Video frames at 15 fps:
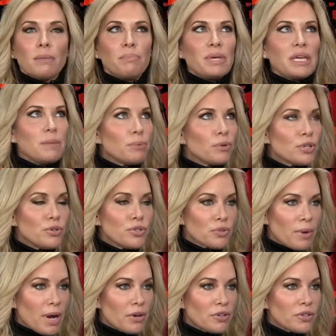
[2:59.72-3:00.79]
The people you
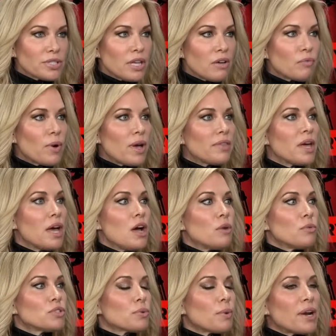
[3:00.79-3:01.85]
surround yourself with,
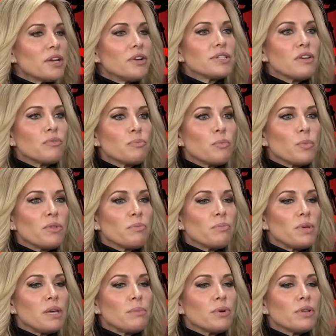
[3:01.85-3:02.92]
surrounding yourself with
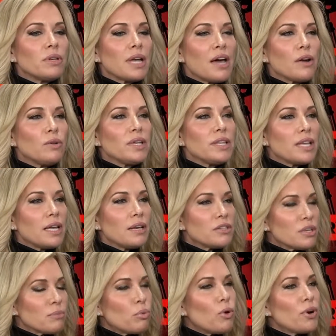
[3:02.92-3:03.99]
people not only that
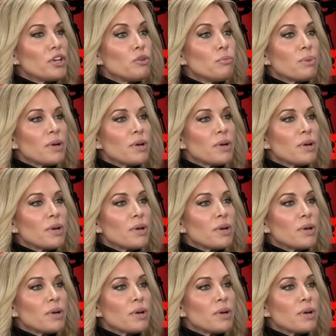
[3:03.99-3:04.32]
support you,